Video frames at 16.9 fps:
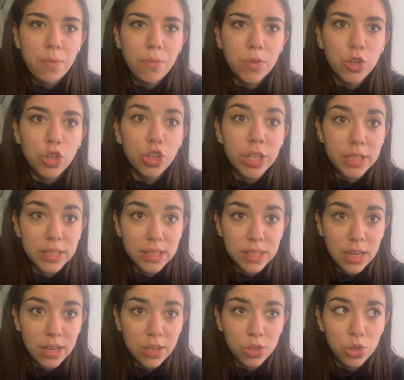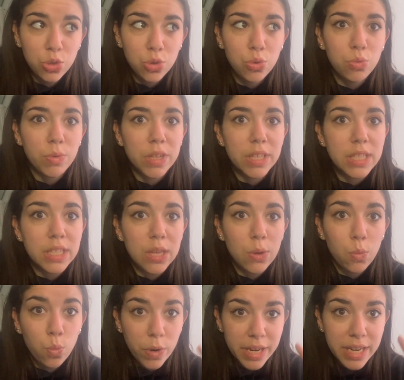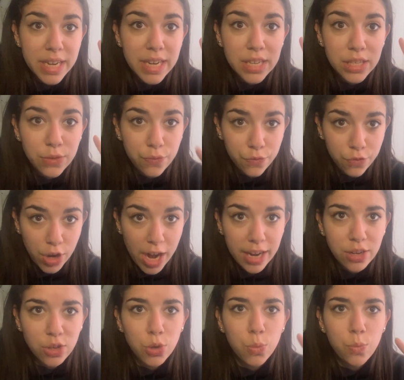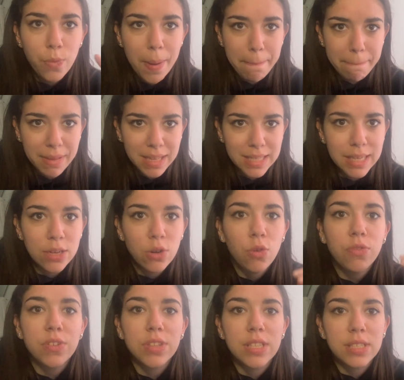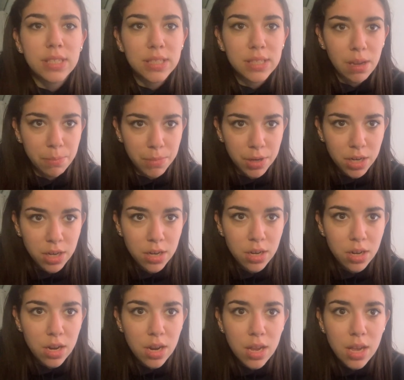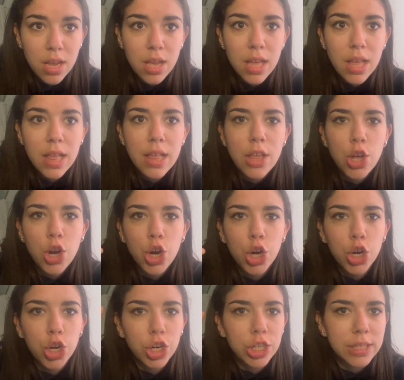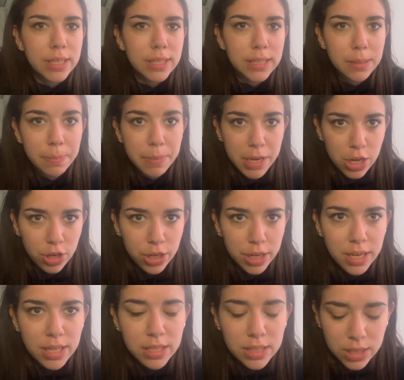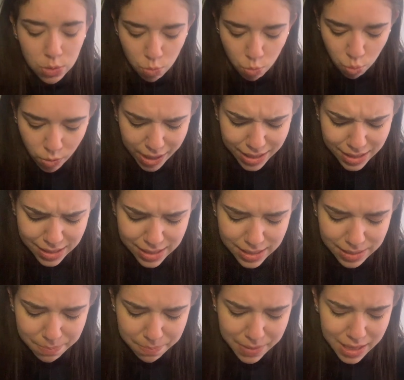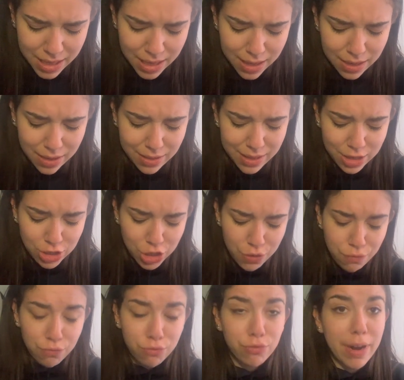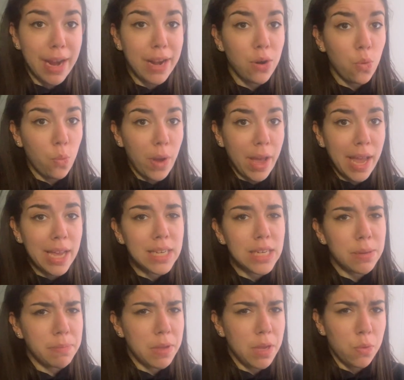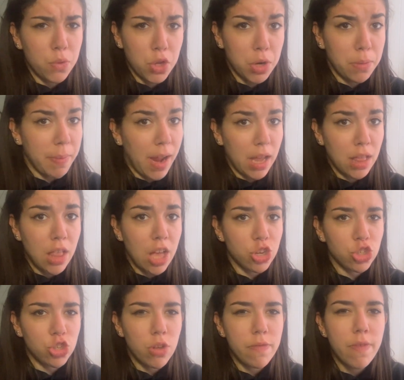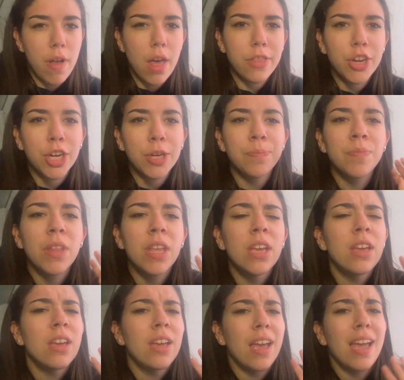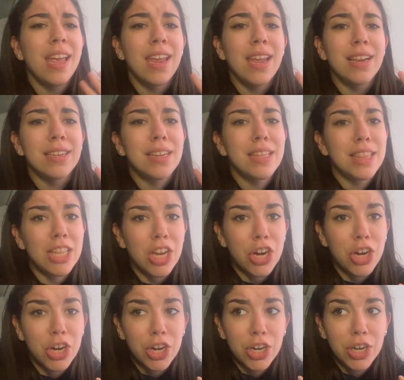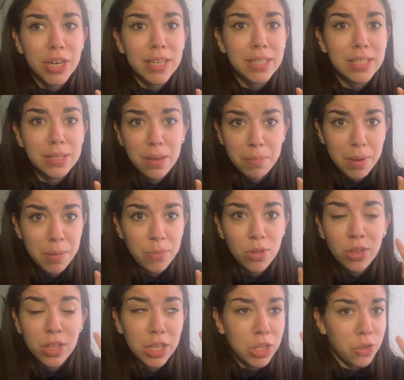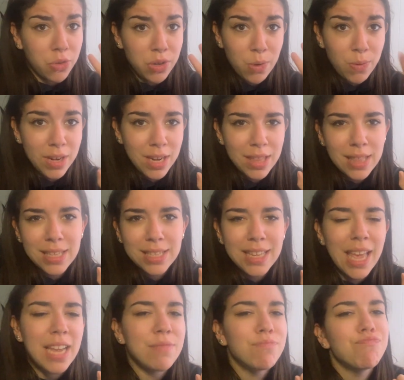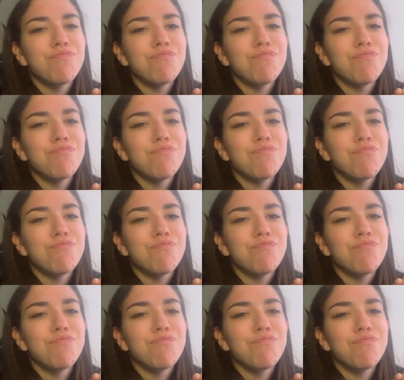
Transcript: Krista, who was Whitney's friend who went missing over the summer, her disappearance went to being that she ran away to be with her biological father. And there is some people, including Whitney, that's like,